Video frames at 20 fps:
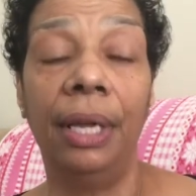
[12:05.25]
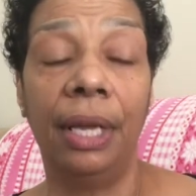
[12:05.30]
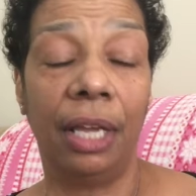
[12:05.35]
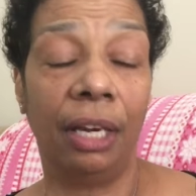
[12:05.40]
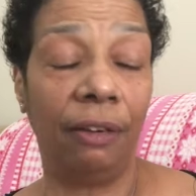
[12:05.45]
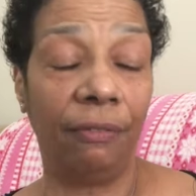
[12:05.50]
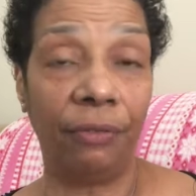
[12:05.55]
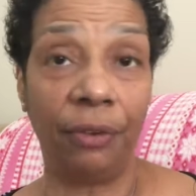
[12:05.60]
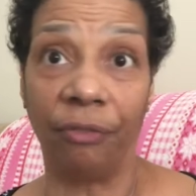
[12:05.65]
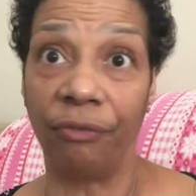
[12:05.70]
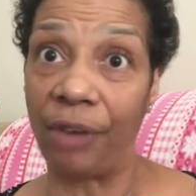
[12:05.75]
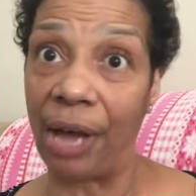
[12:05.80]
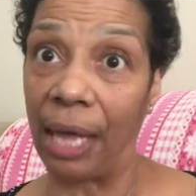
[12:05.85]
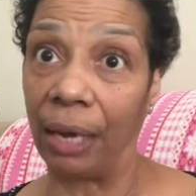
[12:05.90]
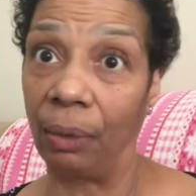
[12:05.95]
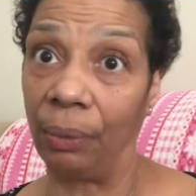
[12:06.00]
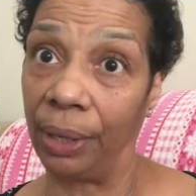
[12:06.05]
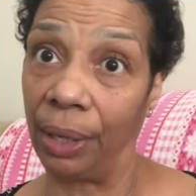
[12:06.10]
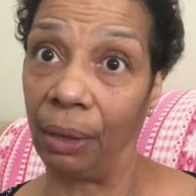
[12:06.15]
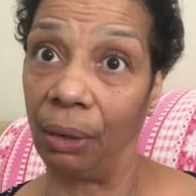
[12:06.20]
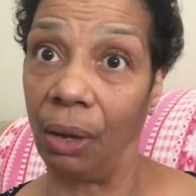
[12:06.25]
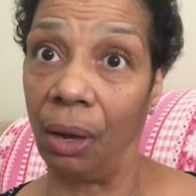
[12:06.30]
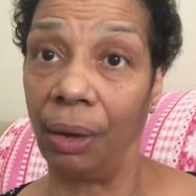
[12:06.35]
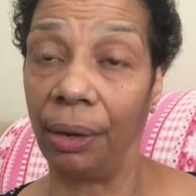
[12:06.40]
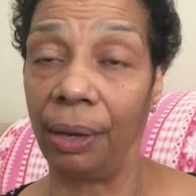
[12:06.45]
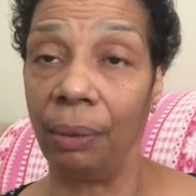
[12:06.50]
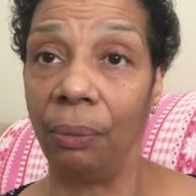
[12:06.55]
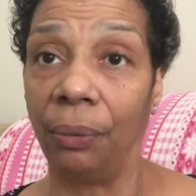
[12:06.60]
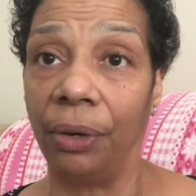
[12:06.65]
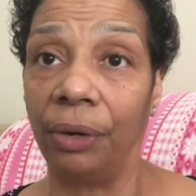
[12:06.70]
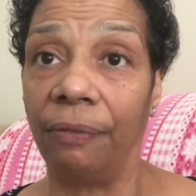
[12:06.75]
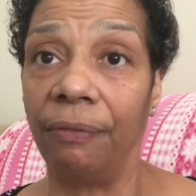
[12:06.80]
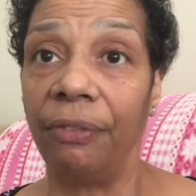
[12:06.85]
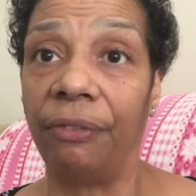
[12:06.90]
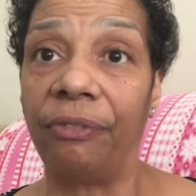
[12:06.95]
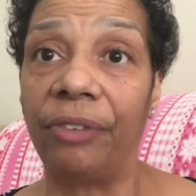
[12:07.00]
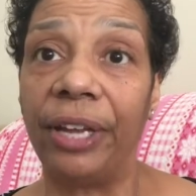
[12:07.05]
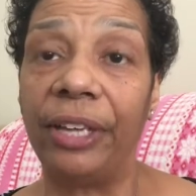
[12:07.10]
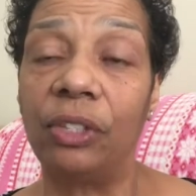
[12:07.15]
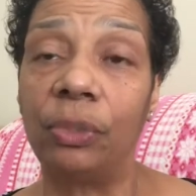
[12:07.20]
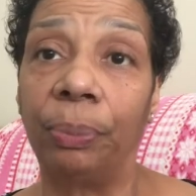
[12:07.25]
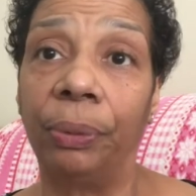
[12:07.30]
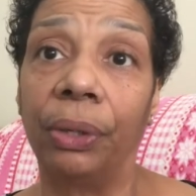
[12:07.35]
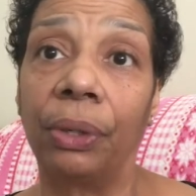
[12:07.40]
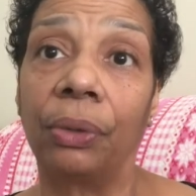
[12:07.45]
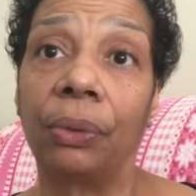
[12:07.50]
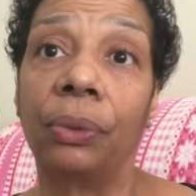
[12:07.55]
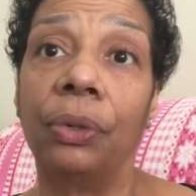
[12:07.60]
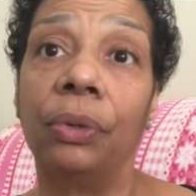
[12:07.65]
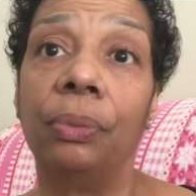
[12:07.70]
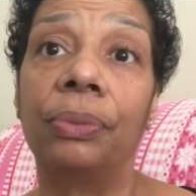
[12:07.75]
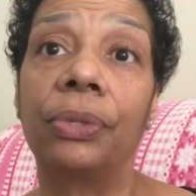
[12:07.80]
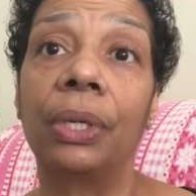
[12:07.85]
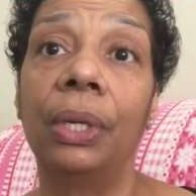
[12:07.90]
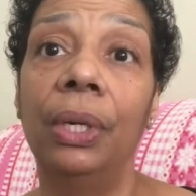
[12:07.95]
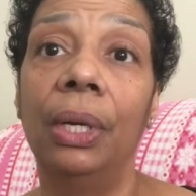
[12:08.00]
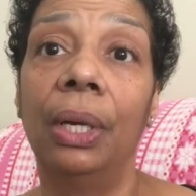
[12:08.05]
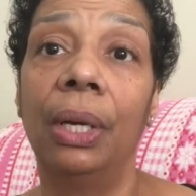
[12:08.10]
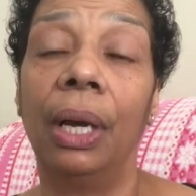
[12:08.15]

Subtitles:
And if you're following along in one of the Facebook groups,